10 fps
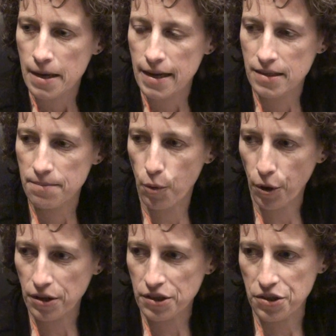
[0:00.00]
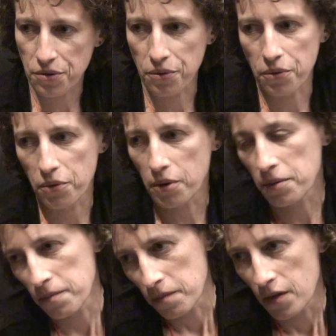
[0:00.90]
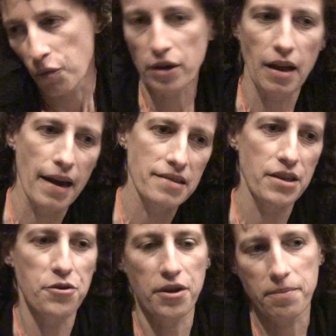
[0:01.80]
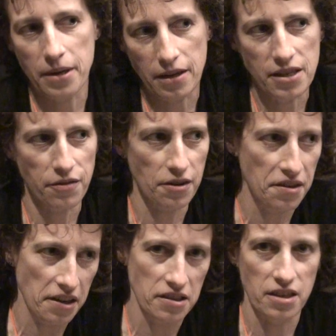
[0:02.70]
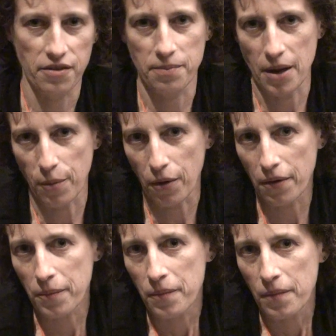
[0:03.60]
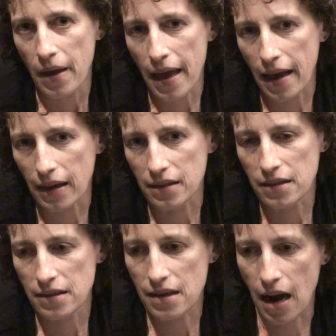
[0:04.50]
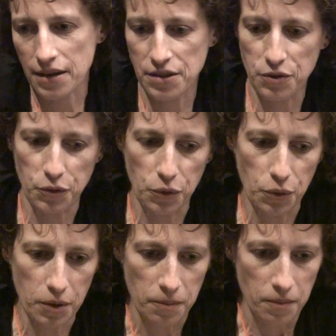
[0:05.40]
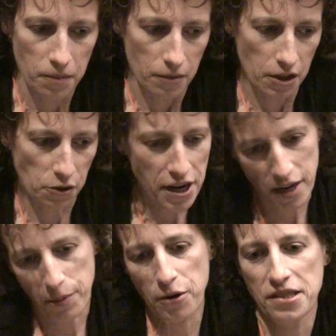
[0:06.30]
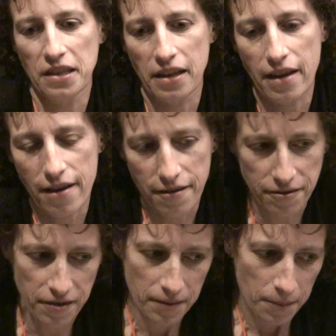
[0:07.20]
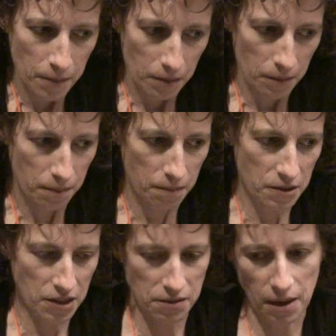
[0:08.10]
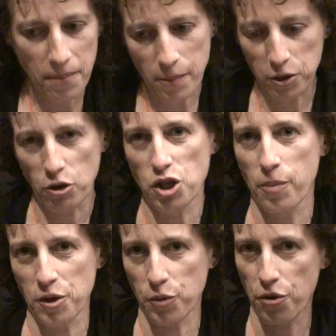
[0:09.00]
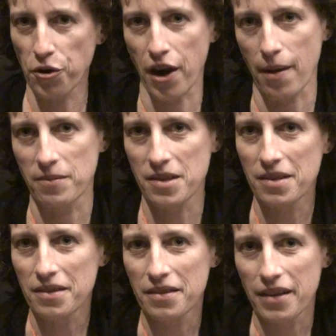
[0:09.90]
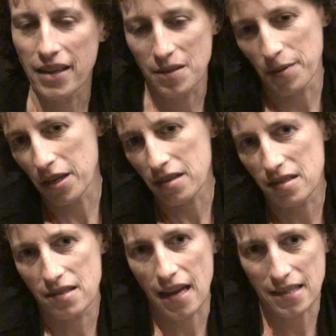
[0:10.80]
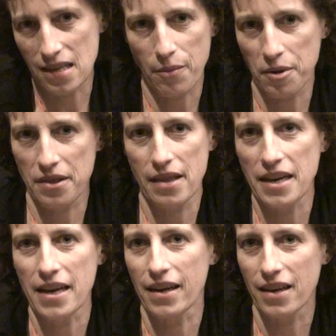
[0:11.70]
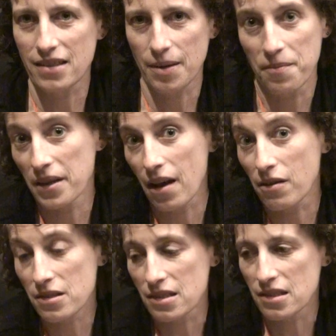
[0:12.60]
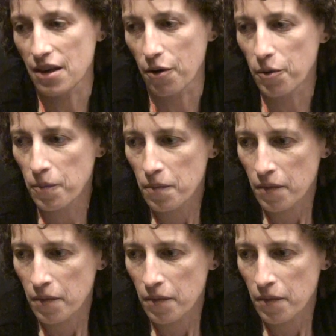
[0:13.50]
it's important to realize that you can be different things to different people, and not to take it personally if some people don't show up at your programs. It's because that's not what they need. It's something else. And so